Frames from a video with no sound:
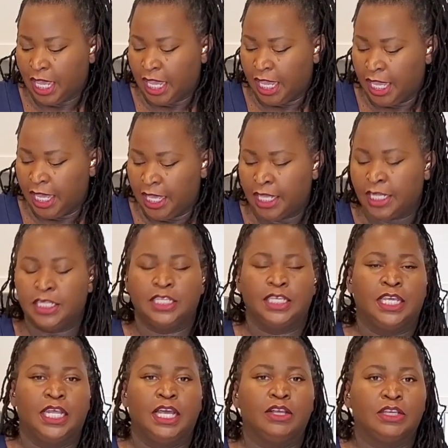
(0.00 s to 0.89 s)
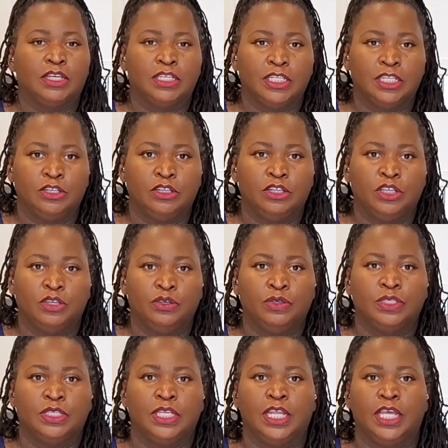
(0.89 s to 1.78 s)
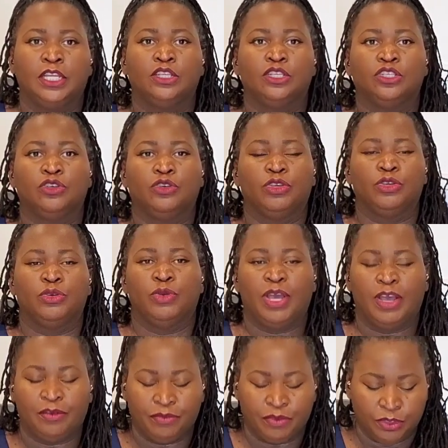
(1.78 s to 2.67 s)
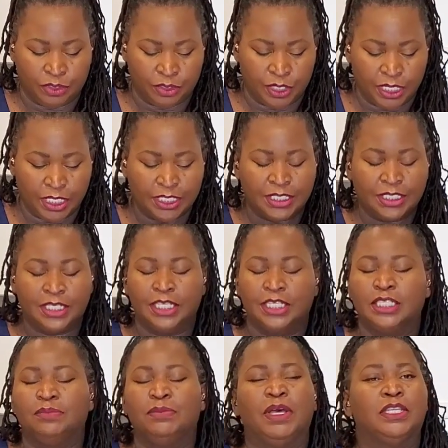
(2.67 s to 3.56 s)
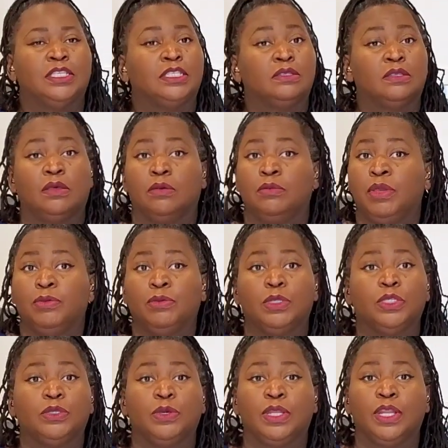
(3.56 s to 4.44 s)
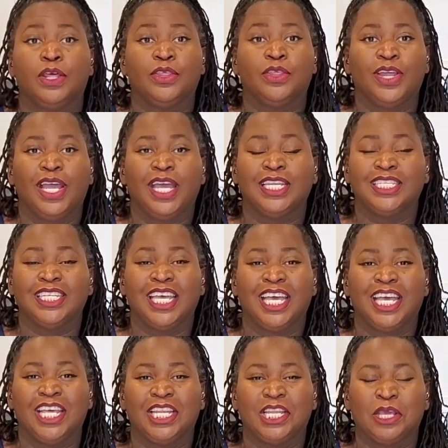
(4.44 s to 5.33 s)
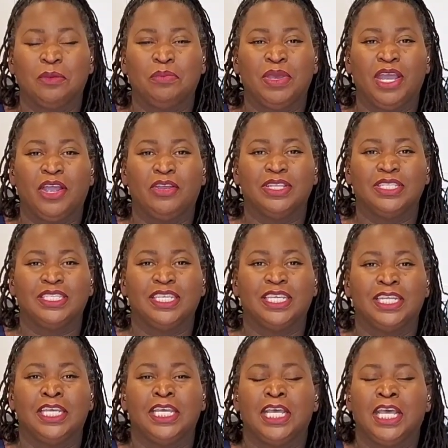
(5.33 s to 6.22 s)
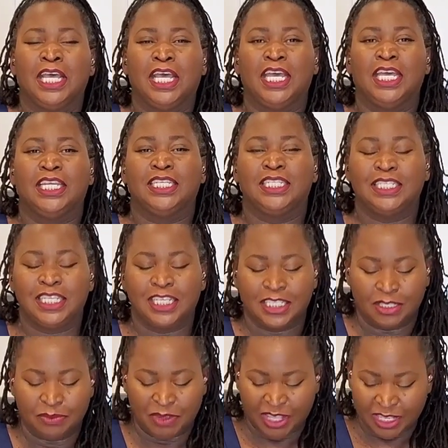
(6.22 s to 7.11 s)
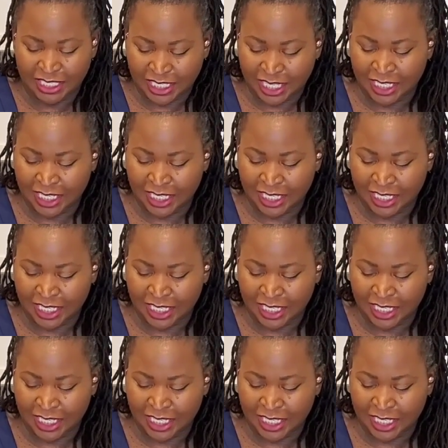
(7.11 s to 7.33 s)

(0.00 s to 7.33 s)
And again, I'll continue to use it and show you after six months. Maybe we'll do another head-to-head -head comparison in six months